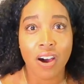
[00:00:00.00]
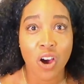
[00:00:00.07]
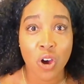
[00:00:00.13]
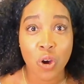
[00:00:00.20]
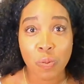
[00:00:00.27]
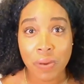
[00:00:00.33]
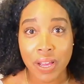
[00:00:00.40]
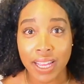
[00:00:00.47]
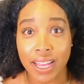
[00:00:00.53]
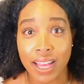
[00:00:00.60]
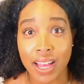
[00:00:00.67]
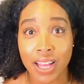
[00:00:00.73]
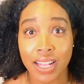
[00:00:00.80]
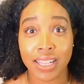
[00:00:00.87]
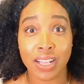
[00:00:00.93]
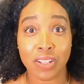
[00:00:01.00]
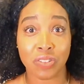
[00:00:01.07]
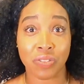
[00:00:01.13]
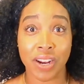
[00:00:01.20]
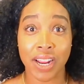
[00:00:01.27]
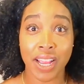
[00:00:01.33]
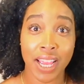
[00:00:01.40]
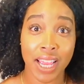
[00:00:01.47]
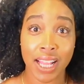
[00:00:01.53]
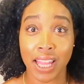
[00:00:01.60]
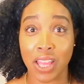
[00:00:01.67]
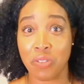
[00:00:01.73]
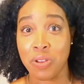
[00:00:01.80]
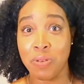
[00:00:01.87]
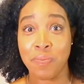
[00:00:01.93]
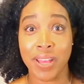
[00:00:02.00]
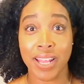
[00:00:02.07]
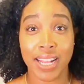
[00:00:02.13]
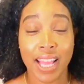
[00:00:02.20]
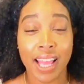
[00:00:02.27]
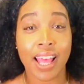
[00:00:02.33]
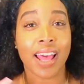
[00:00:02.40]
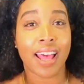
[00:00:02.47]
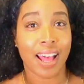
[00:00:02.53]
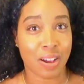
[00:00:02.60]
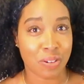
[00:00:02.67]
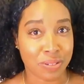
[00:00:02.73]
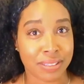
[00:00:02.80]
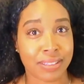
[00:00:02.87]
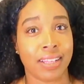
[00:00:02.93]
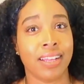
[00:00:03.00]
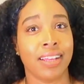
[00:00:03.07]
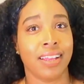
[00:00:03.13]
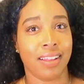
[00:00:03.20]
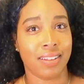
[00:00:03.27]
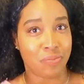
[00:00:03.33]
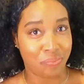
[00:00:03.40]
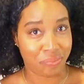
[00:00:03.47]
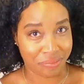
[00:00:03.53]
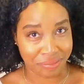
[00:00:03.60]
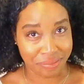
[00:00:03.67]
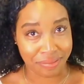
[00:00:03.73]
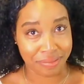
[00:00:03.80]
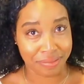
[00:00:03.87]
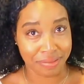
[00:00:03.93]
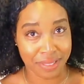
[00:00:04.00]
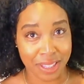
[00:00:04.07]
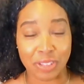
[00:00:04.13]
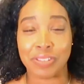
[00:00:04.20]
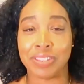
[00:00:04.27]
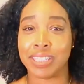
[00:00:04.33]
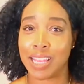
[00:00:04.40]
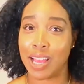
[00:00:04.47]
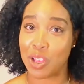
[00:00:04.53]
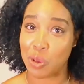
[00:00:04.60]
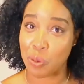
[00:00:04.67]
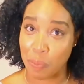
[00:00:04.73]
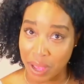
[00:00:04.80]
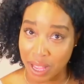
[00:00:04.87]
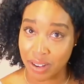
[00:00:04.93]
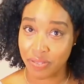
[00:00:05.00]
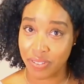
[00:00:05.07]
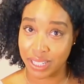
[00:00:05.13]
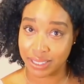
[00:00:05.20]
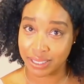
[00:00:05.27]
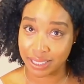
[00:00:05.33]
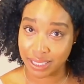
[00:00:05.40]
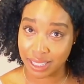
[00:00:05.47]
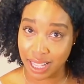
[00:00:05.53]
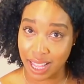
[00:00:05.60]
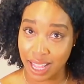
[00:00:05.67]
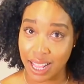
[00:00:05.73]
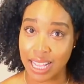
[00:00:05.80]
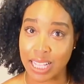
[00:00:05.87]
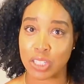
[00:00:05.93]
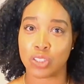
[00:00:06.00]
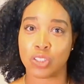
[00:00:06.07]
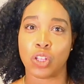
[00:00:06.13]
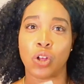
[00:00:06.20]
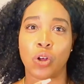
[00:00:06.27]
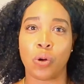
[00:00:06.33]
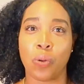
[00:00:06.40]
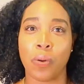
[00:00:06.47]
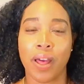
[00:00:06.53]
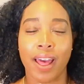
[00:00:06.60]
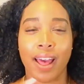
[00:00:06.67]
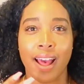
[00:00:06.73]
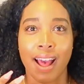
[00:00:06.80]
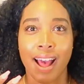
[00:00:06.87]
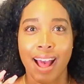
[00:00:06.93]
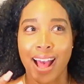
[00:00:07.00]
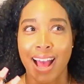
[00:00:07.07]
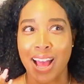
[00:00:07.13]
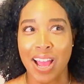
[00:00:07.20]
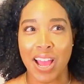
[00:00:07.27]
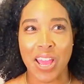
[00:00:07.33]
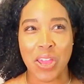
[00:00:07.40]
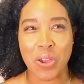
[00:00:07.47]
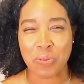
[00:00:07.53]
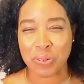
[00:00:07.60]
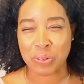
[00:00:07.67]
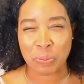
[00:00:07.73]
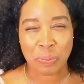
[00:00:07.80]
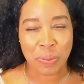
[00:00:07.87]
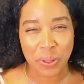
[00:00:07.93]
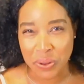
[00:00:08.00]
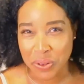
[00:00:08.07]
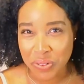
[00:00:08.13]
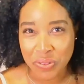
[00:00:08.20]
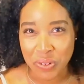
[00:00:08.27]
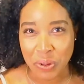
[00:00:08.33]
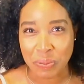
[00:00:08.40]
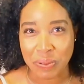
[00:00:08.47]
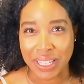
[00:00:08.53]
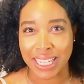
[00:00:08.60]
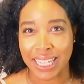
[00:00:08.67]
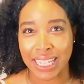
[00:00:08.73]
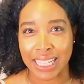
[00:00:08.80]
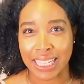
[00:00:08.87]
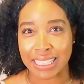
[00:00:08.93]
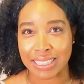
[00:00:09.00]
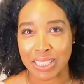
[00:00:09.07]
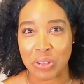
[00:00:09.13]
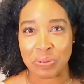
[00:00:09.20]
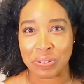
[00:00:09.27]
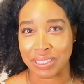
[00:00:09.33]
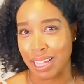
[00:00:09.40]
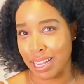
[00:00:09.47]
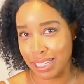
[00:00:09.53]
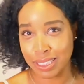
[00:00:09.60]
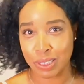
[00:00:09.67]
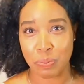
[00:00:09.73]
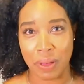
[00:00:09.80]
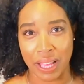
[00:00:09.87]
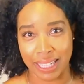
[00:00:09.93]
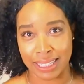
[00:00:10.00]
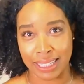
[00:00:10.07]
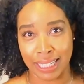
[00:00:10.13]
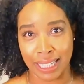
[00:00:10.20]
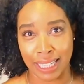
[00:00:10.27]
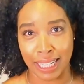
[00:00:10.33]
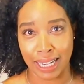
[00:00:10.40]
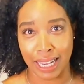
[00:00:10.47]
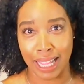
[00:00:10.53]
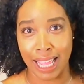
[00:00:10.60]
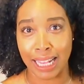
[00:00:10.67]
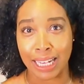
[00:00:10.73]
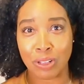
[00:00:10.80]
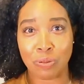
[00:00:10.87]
oh my God, that's right. Like we met. I was like, Mm-hmm. You see how you manifested that? And so it was beautiful because it was unexpected and